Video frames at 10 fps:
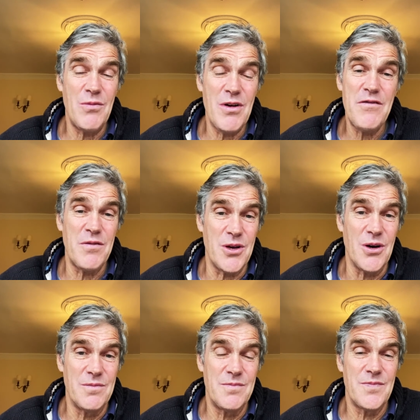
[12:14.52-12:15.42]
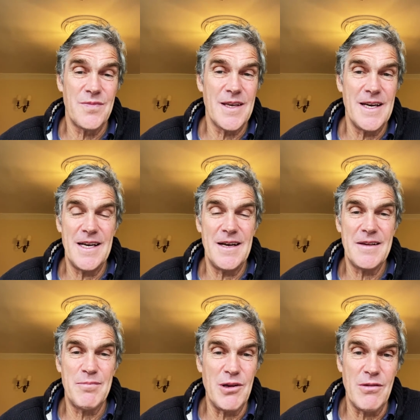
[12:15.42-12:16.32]
away from God. Uh, I
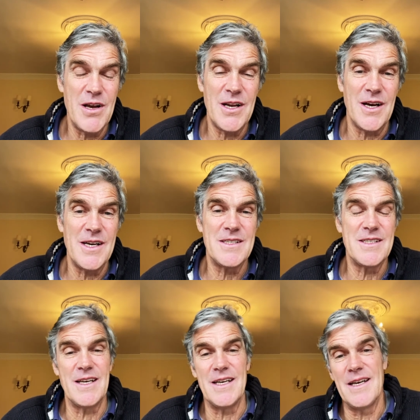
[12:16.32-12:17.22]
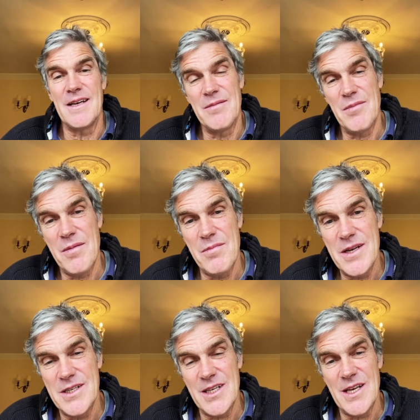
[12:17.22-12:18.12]
realized uh, in my
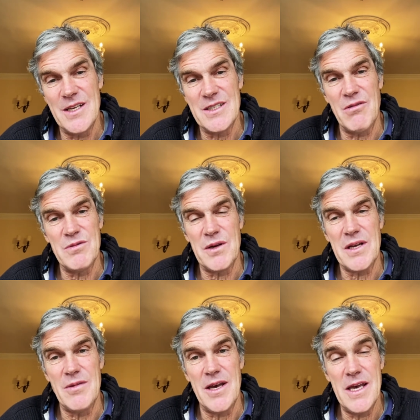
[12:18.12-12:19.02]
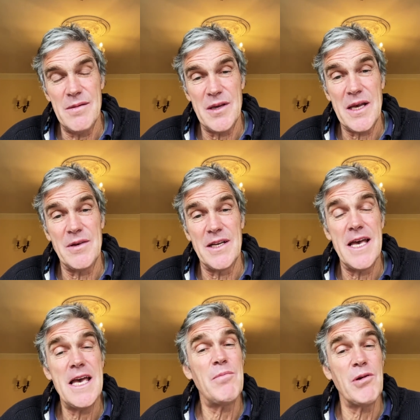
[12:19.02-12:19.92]
mid teens I was become a, becoming a
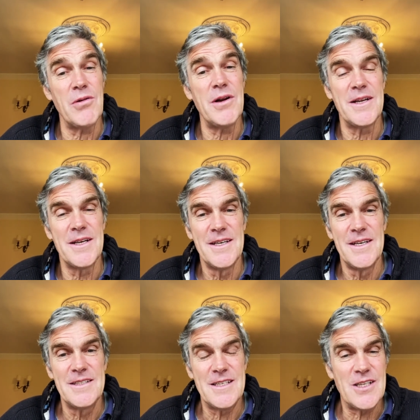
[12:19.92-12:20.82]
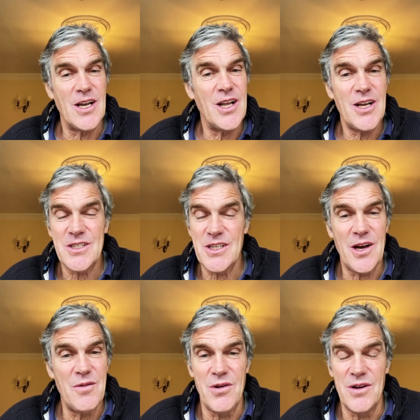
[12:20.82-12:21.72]
hypocrite. That's the last thing
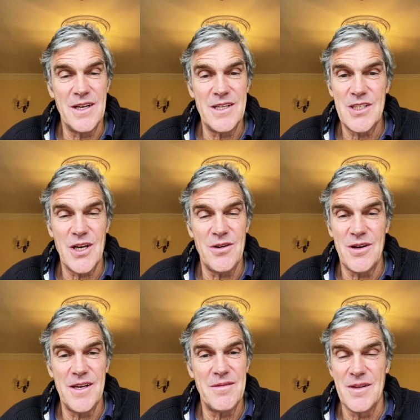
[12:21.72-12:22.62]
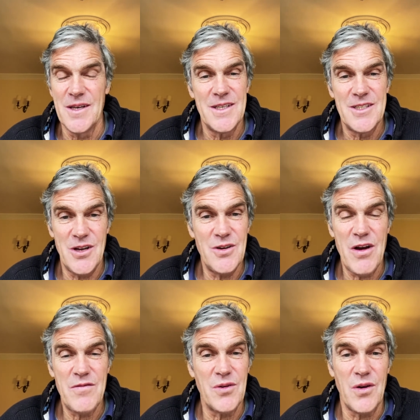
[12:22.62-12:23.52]
I want. And so I turned
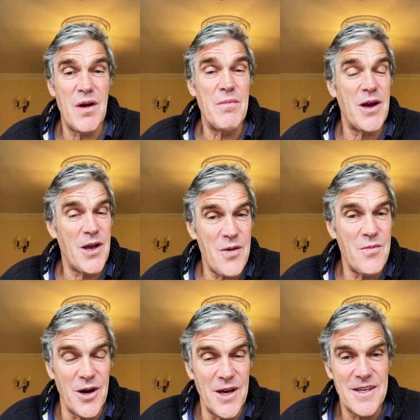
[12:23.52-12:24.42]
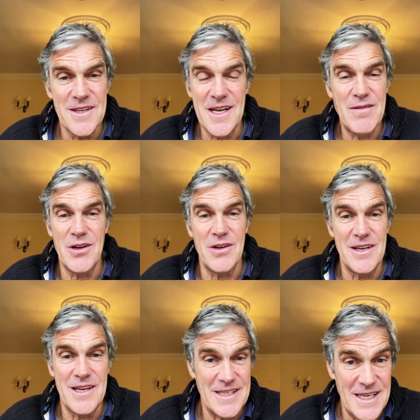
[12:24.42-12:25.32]
away from God, went my own way. Never,
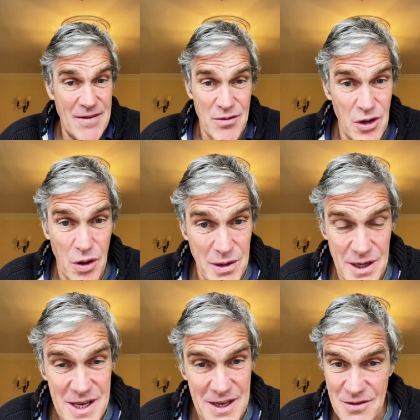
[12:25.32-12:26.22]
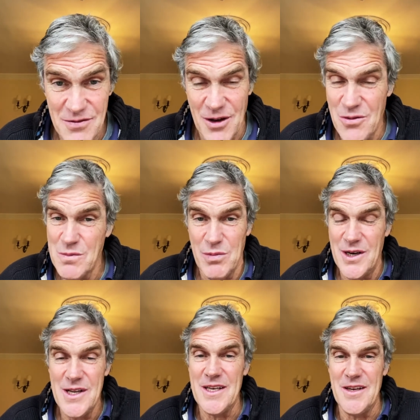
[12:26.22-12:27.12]
didn't ever not believe. I always
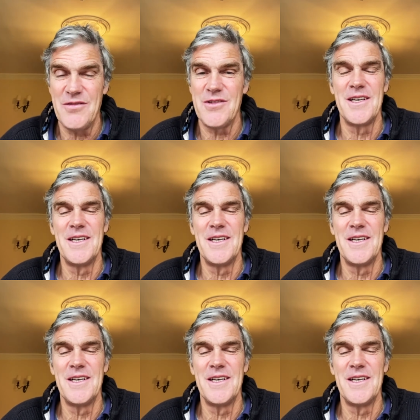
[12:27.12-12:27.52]
believed,